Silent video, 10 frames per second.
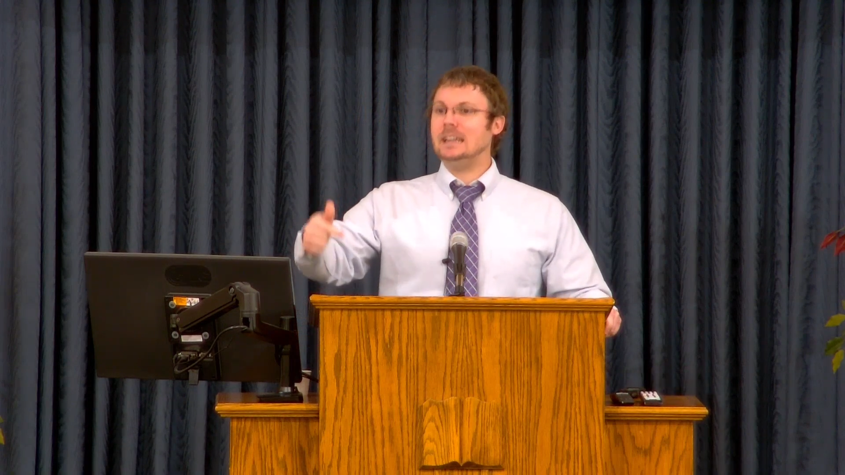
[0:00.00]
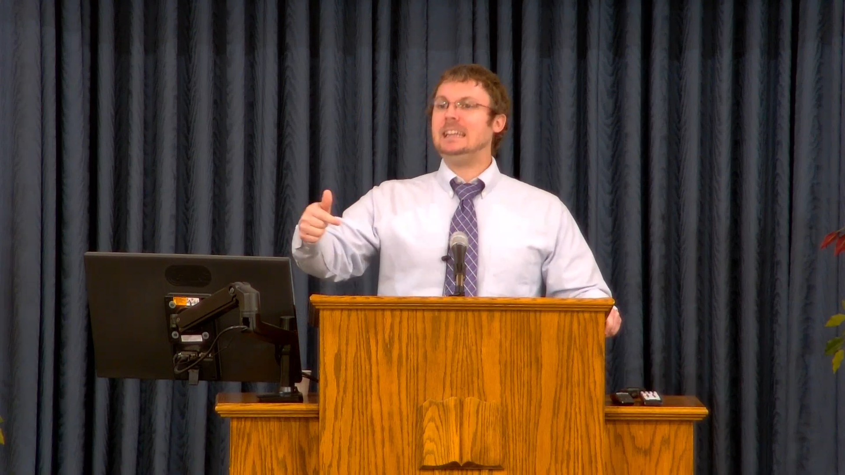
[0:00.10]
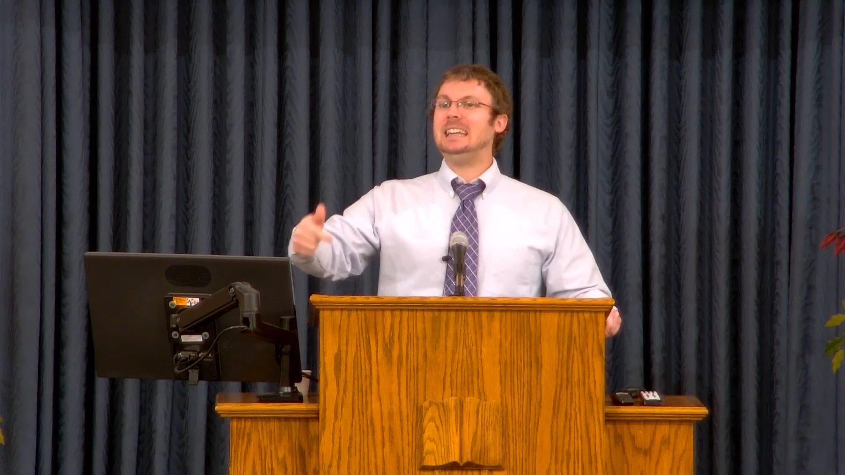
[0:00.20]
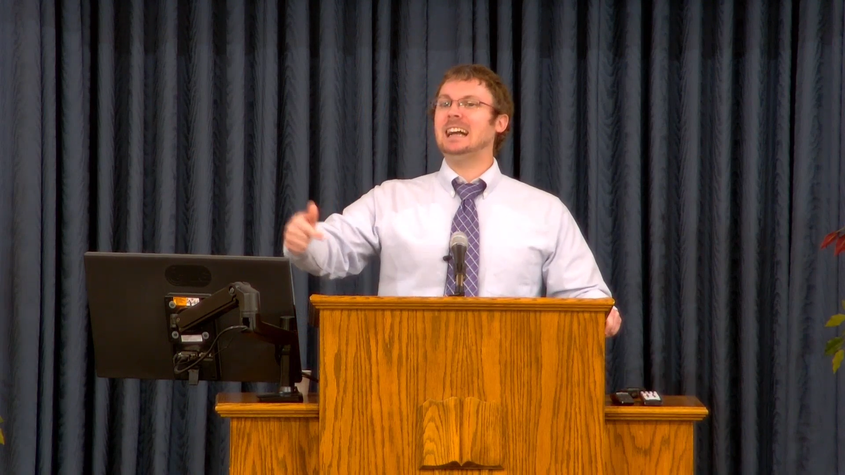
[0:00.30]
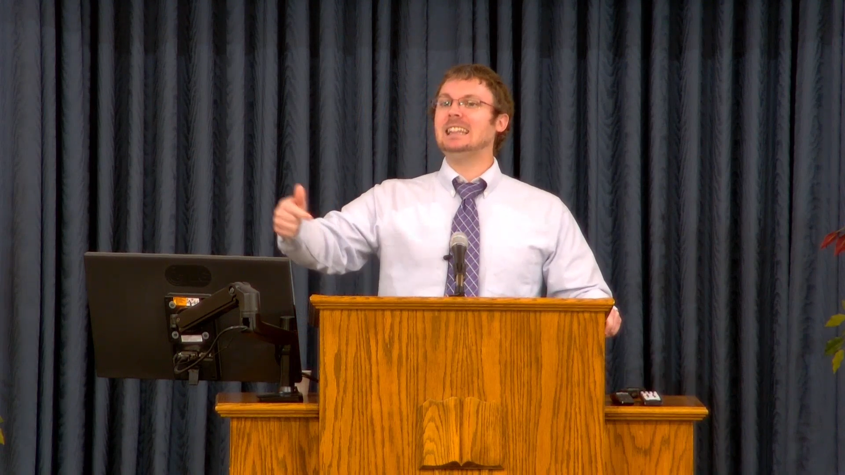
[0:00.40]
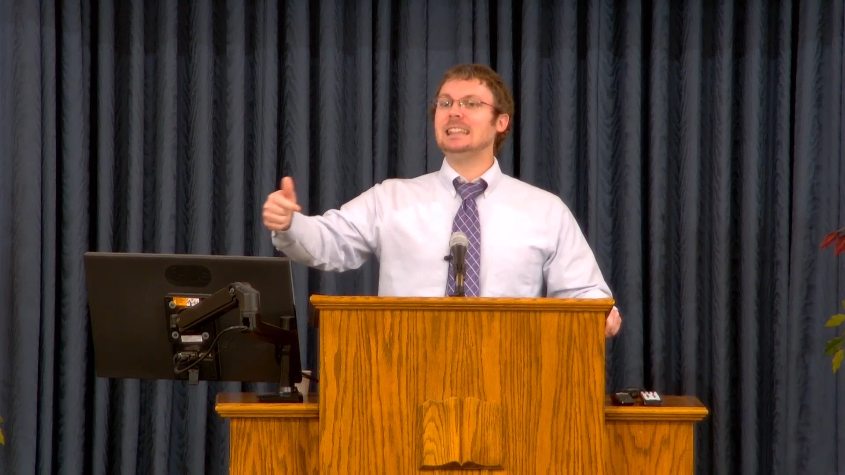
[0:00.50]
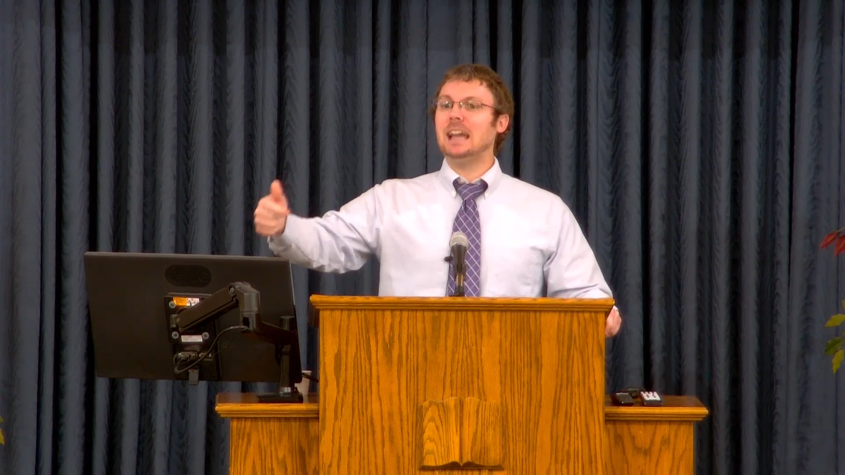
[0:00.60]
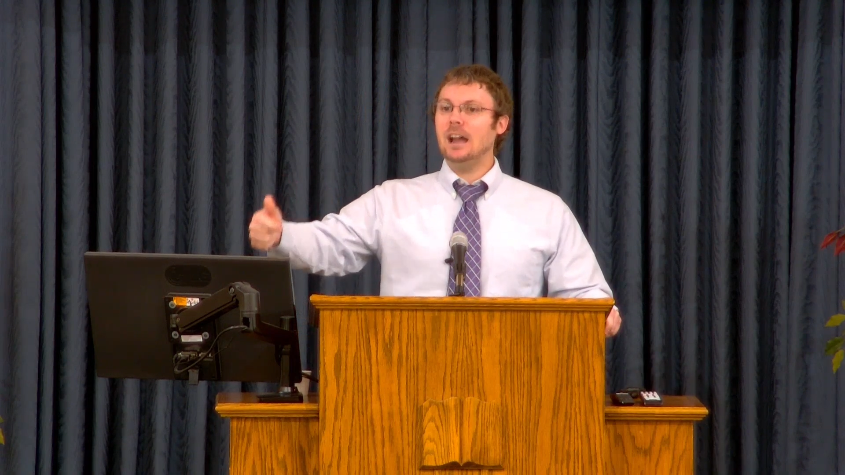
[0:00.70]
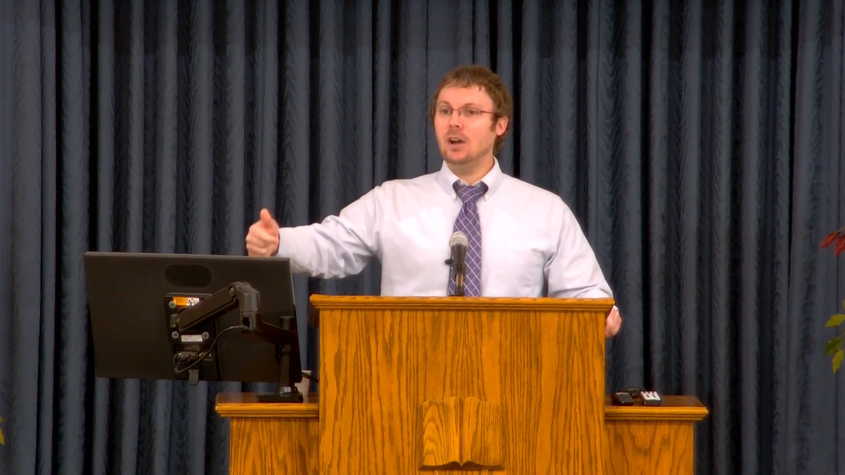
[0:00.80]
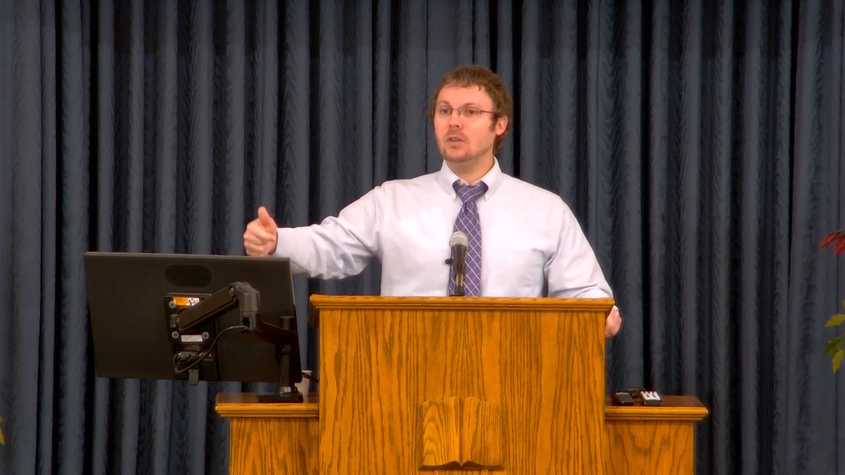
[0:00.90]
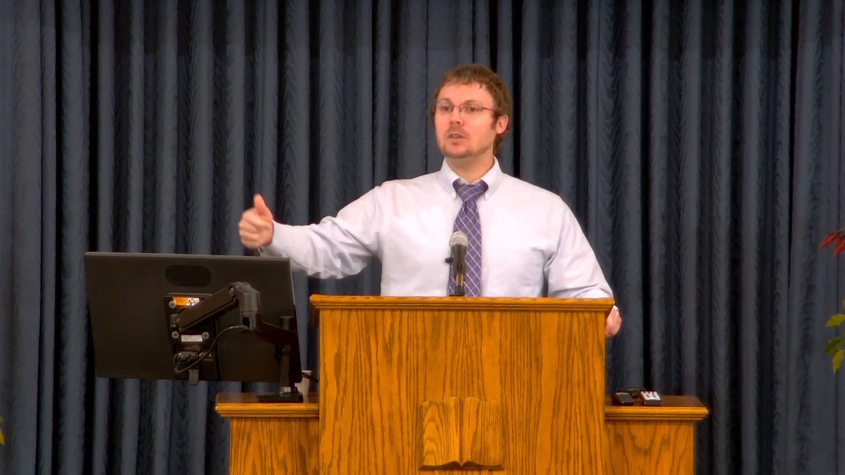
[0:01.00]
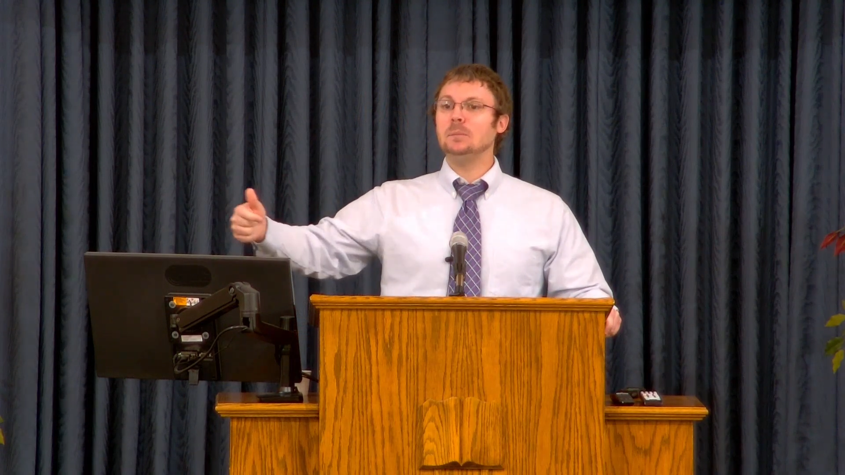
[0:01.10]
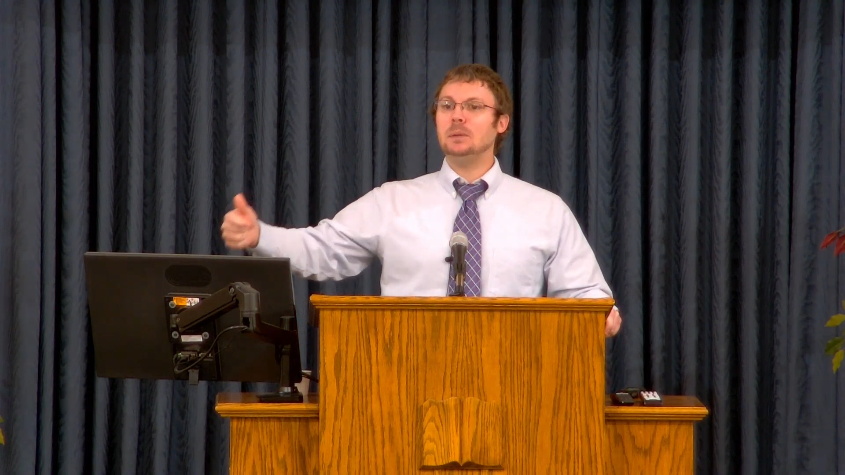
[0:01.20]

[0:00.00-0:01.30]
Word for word: he allowed